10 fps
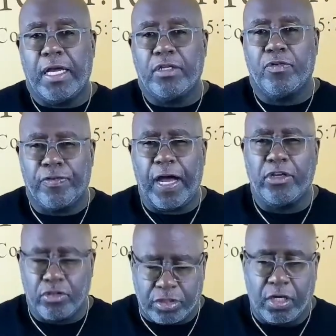and you
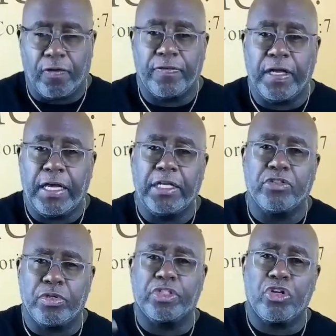find yourself
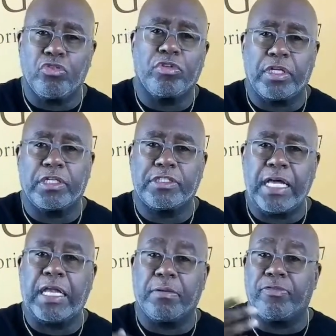into eternity
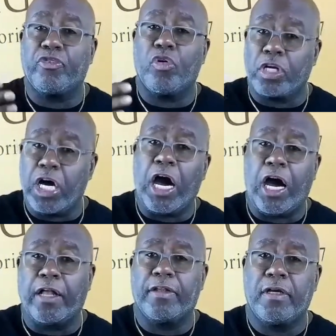standing before
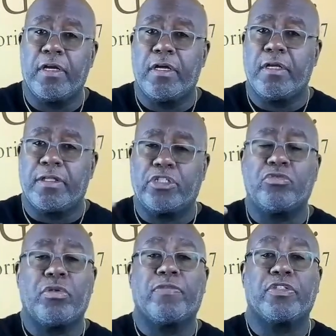God that
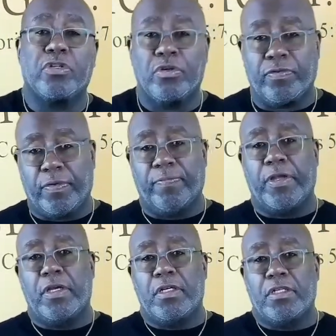you never served.
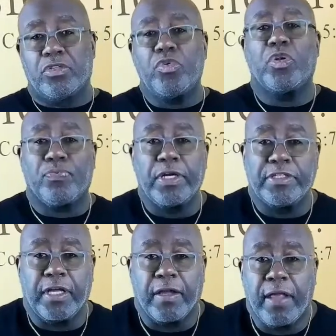So we're going to pray
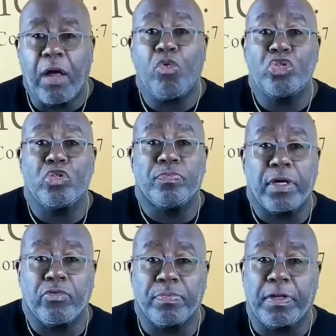today. I want you to
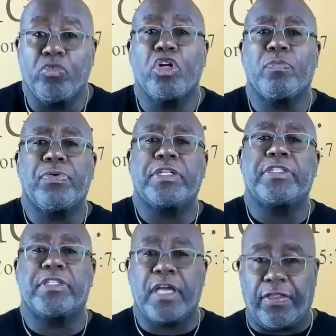pray with me. We're going to pray
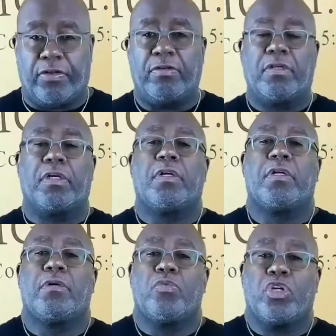together.
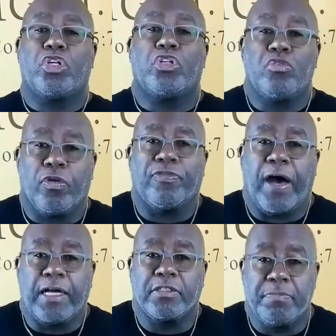We're going to
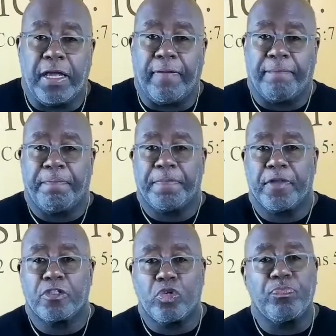unify as men.
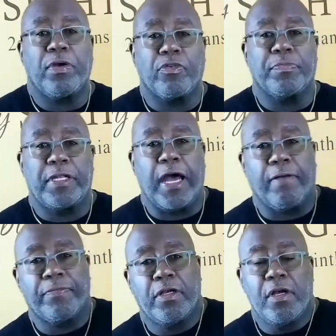So pray with me
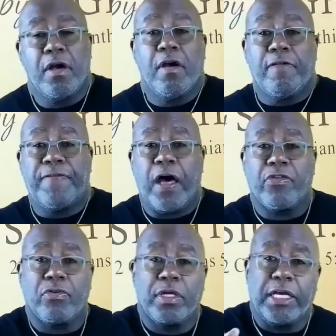now.
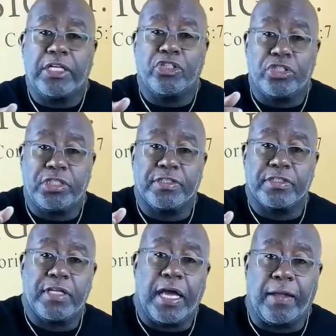Father, in
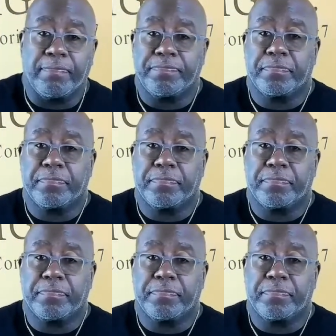Jesus' name,